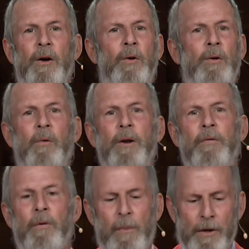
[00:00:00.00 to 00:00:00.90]
One
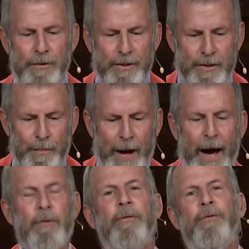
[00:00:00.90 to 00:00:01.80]
of the most
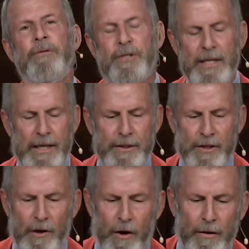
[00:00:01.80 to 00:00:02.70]
powerful scenes
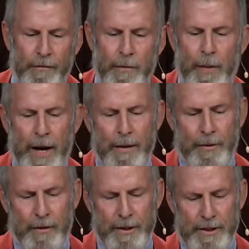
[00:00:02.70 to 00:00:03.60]
in all of the
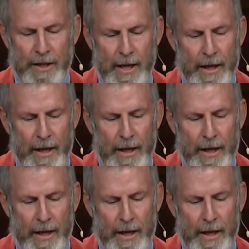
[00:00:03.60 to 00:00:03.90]
Bible is,